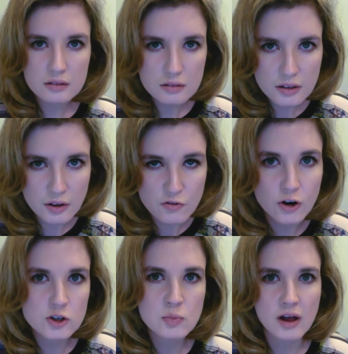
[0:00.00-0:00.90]
in the
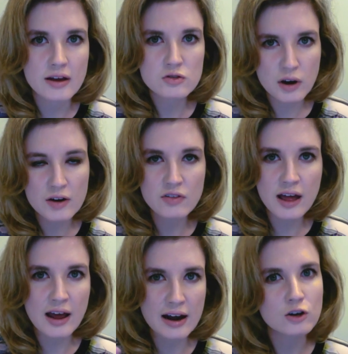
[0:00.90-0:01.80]
first place, right? If they
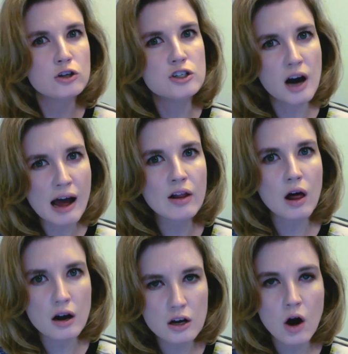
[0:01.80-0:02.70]
had a good
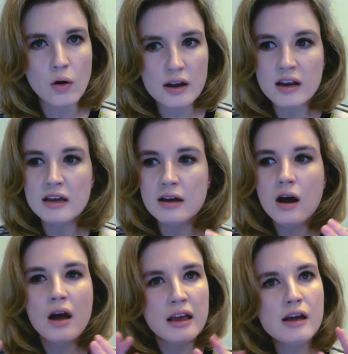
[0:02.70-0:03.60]
dialogue going and
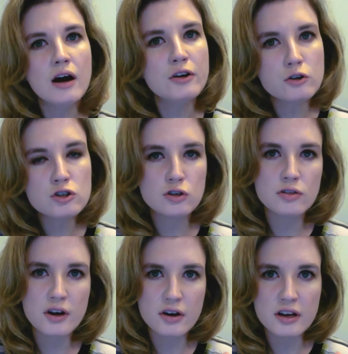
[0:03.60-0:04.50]
he understood
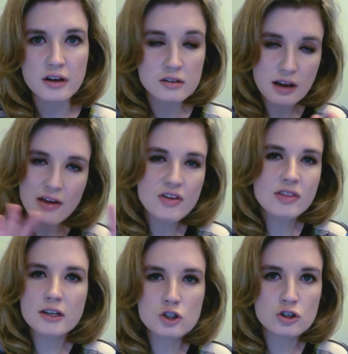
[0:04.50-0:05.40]
their needs. I think
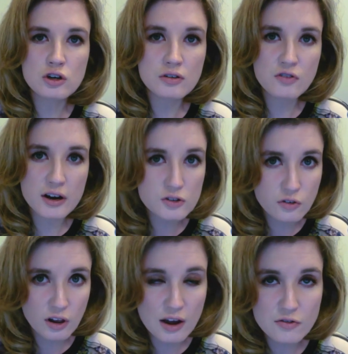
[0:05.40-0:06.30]
that's just good advice for
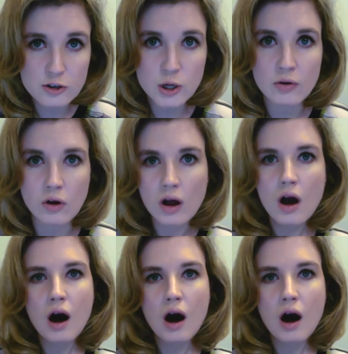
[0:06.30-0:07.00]
life in general.